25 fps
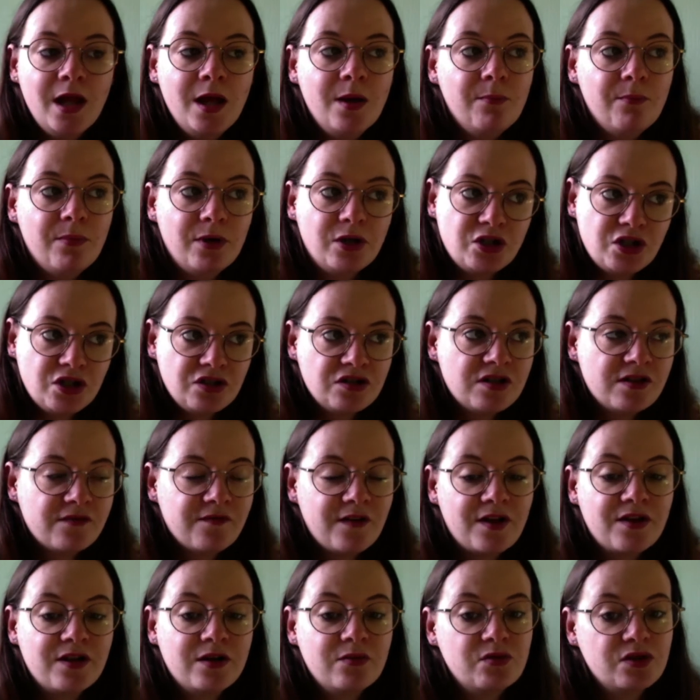but due to the fact
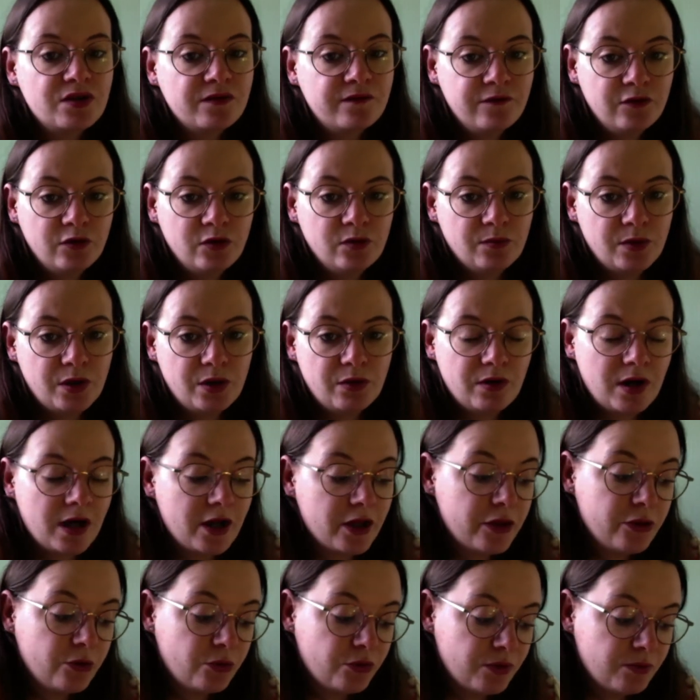that it was a full moon, I
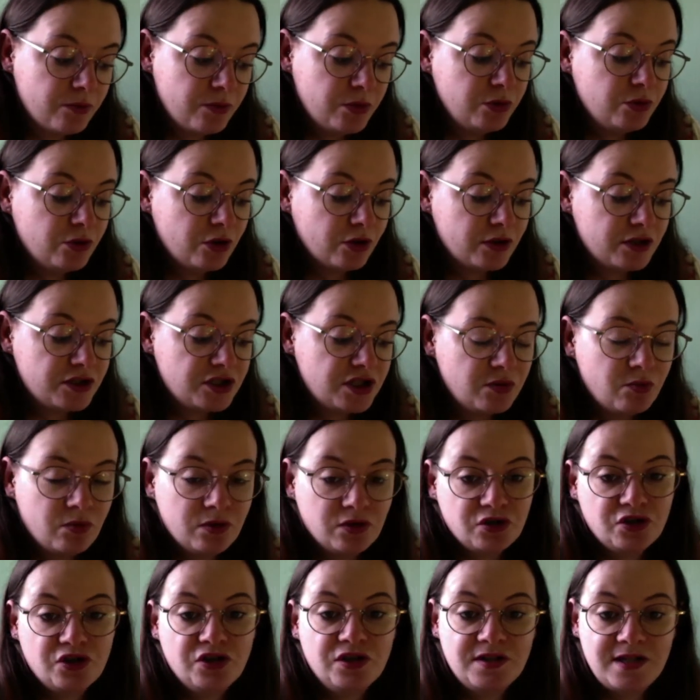thought the Moonology one
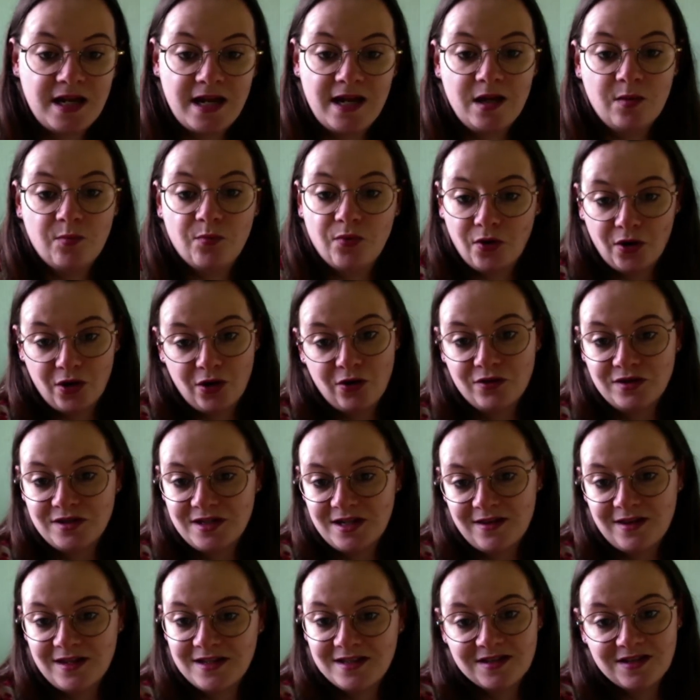should take priority
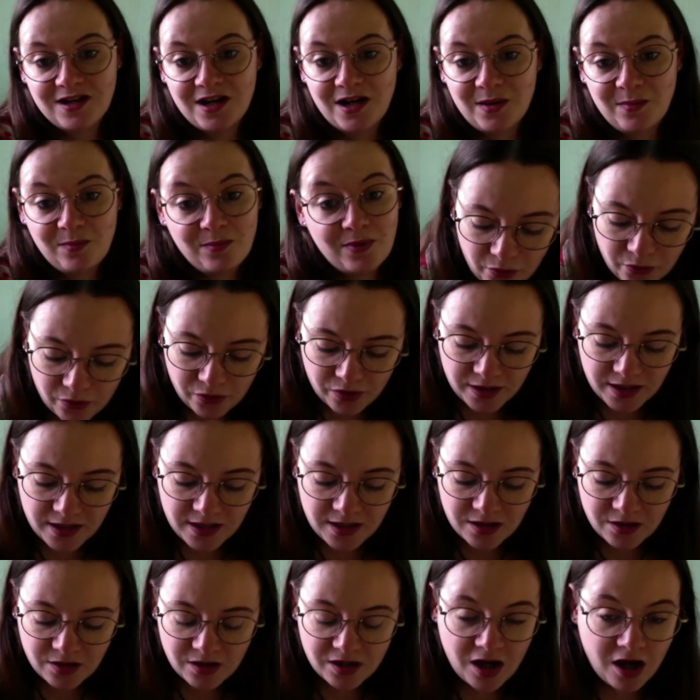this time. But
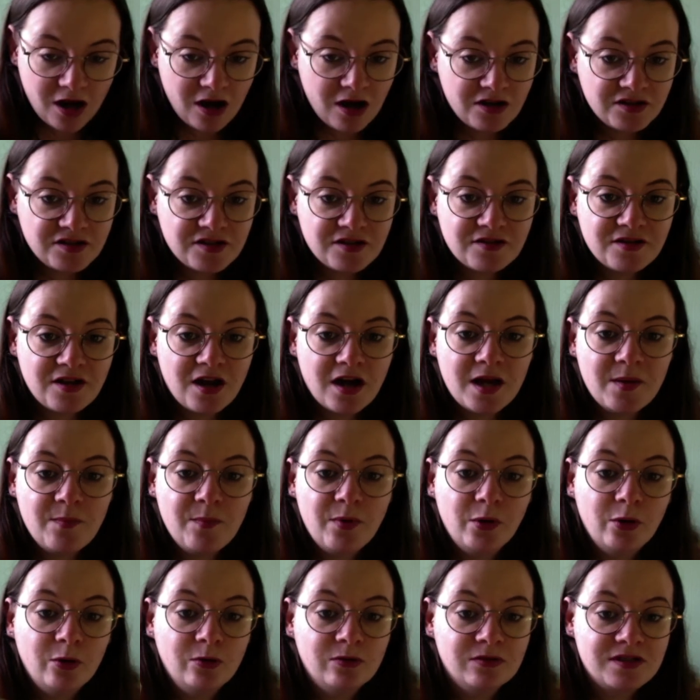the card that I
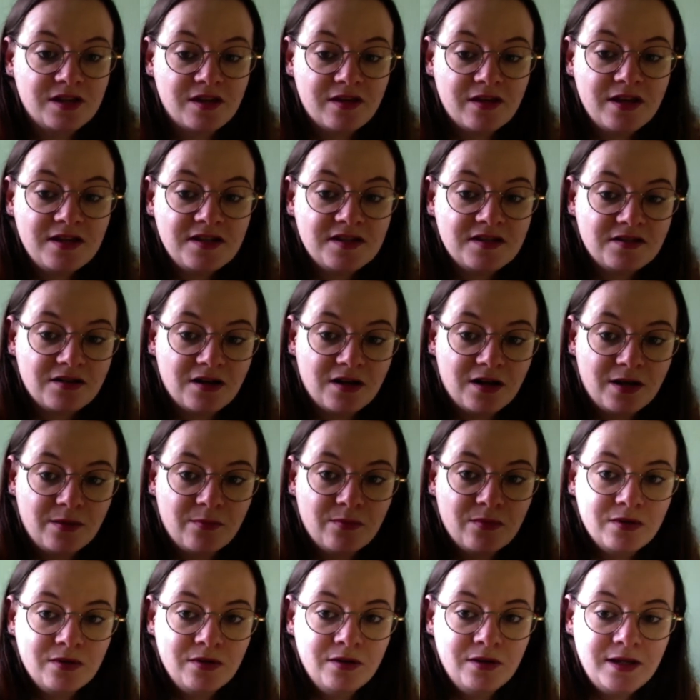pulled this time
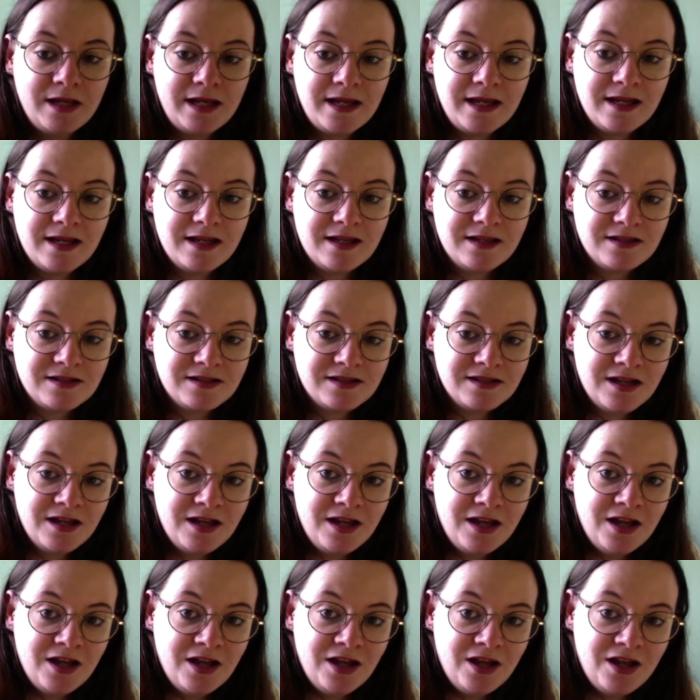is
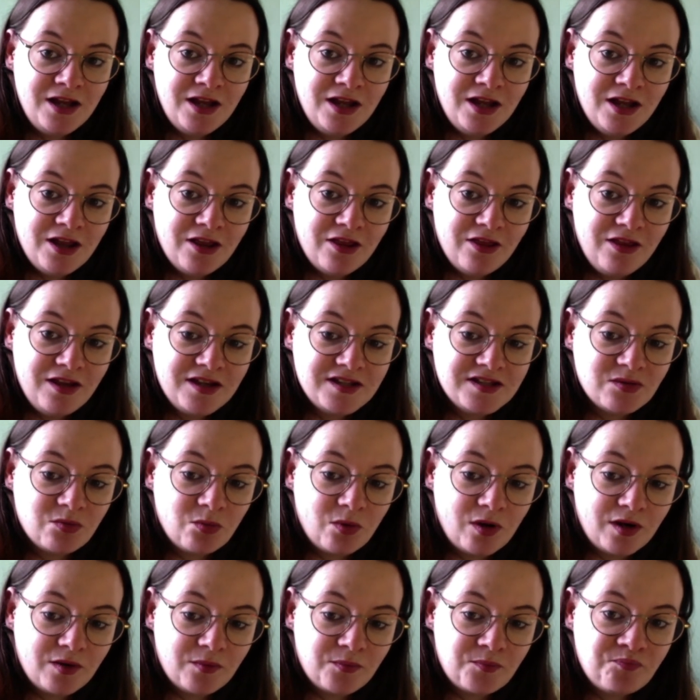this
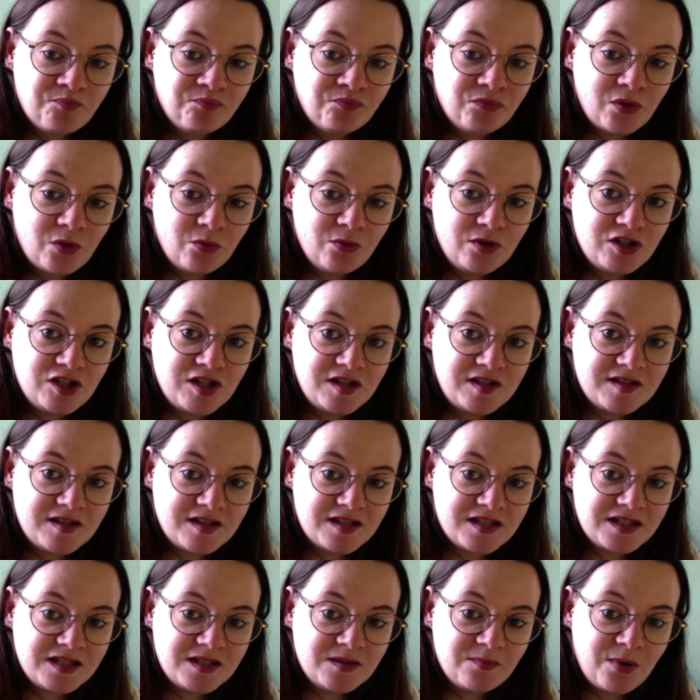one, which is the
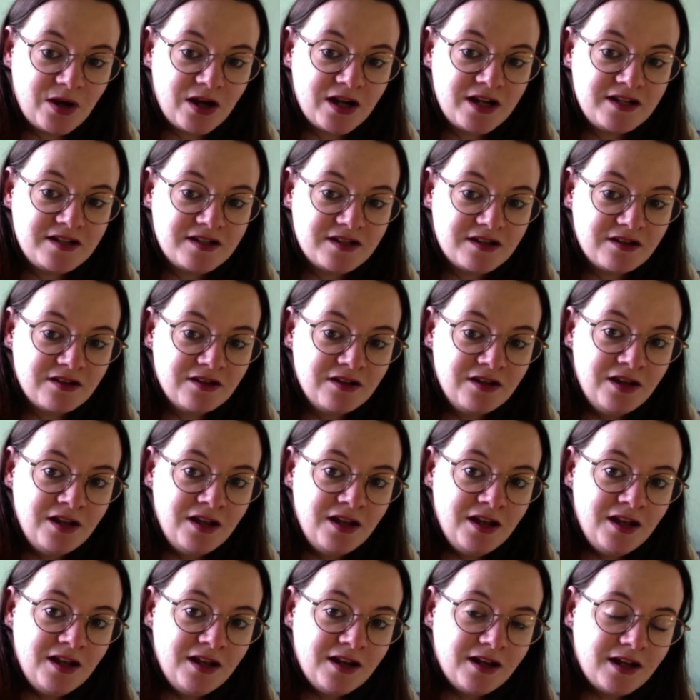Spider.
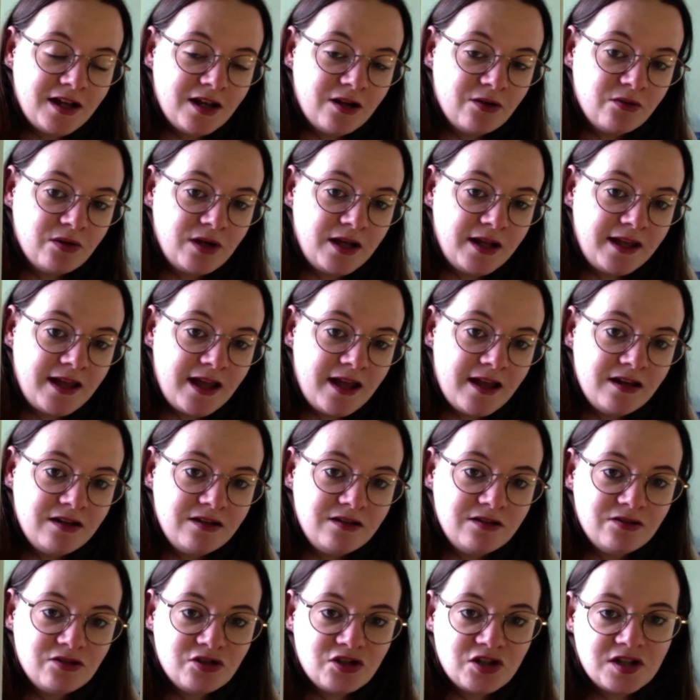Now,
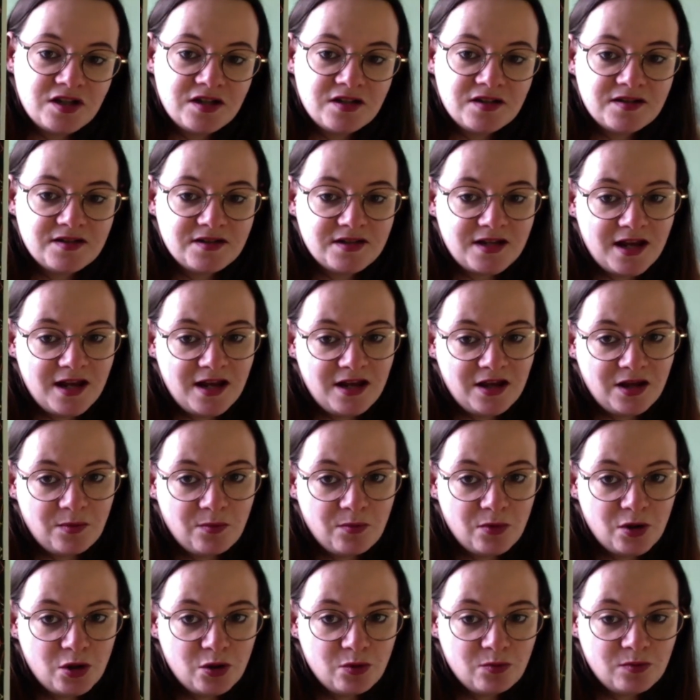again, just take a
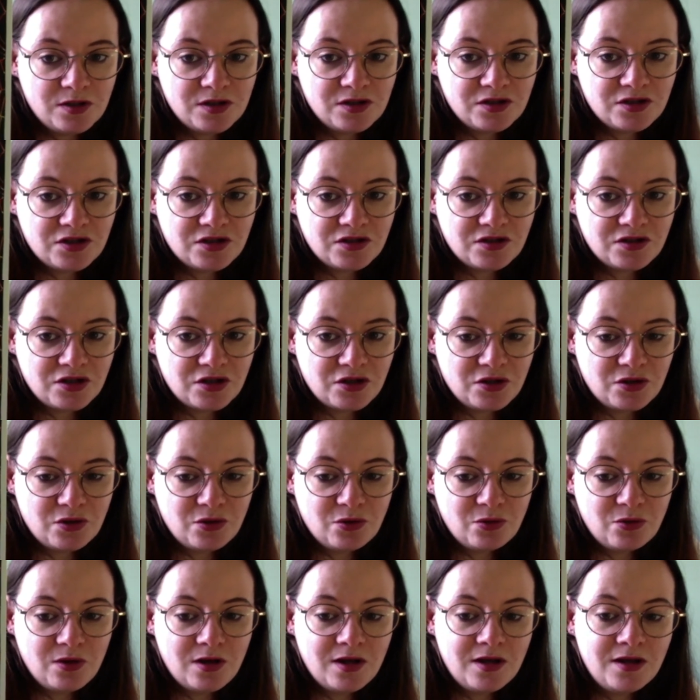moment to